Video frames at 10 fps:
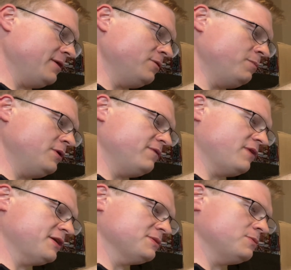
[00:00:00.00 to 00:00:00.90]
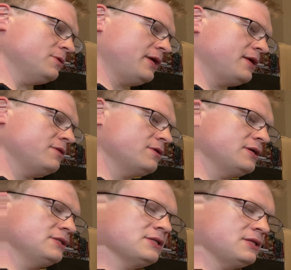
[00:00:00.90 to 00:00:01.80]
they're pretty flexible, and there
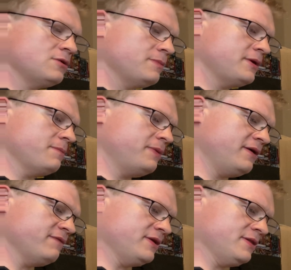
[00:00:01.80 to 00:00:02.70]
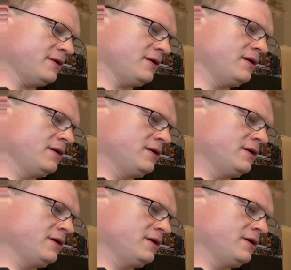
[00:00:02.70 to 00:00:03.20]
is a little bit of pivot there.